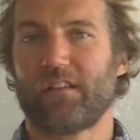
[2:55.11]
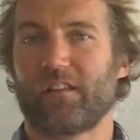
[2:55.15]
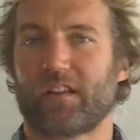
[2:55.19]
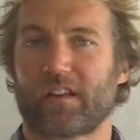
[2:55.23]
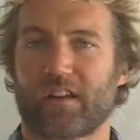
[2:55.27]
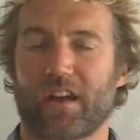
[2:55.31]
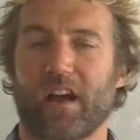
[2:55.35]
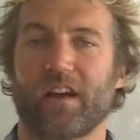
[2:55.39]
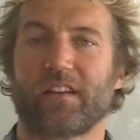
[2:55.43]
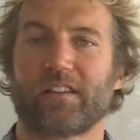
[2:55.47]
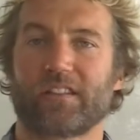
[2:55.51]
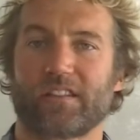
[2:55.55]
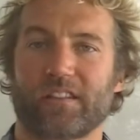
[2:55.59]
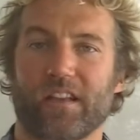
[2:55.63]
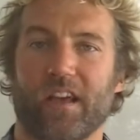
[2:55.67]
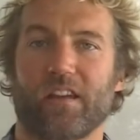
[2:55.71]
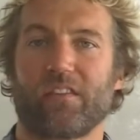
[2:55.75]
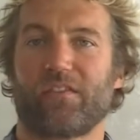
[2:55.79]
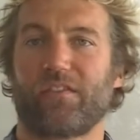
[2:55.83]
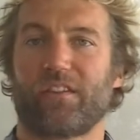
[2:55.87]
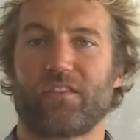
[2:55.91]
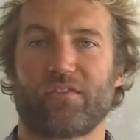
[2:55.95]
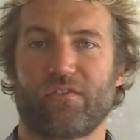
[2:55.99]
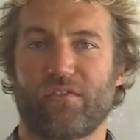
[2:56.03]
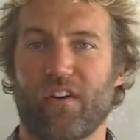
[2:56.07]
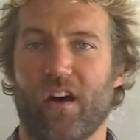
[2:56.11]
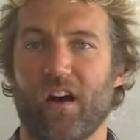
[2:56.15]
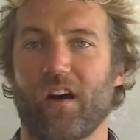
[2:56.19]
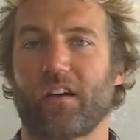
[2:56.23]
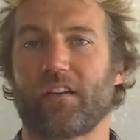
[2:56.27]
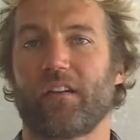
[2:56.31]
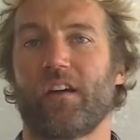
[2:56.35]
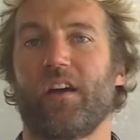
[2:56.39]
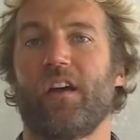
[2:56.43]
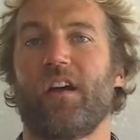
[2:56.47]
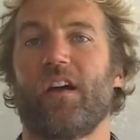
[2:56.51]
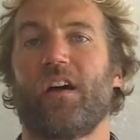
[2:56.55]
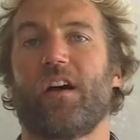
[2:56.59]
the kite's safe, it's
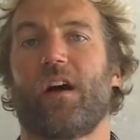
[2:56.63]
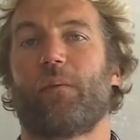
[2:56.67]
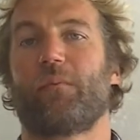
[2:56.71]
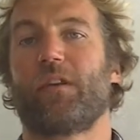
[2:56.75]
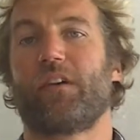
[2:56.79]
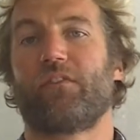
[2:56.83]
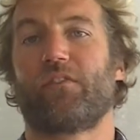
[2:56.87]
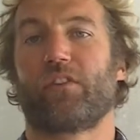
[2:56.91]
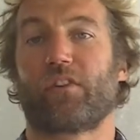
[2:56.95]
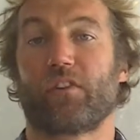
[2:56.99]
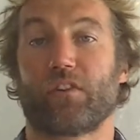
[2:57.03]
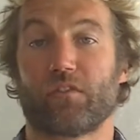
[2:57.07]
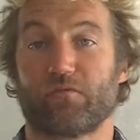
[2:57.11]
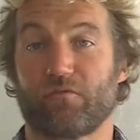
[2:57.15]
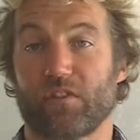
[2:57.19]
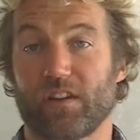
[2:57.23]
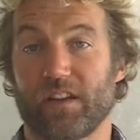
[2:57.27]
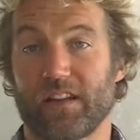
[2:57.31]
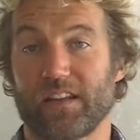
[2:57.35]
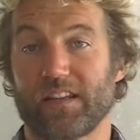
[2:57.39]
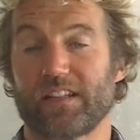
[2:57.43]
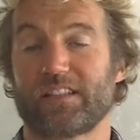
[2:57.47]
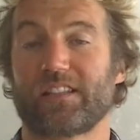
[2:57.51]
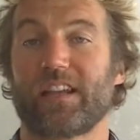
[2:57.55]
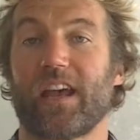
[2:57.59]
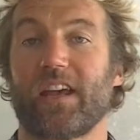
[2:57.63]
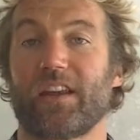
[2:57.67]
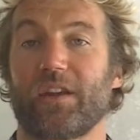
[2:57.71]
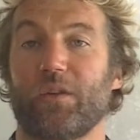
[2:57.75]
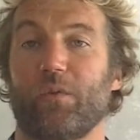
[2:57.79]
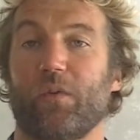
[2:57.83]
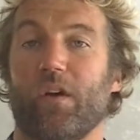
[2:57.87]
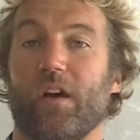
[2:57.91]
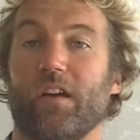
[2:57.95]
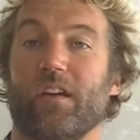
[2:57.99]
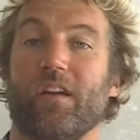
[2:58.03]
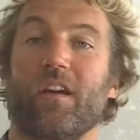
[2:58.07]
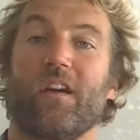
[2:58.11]
fine, I'm never going to release it
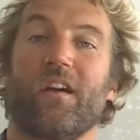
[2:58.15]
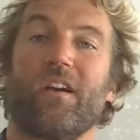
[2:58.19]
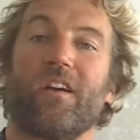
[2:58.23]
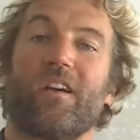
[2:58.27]
anyway.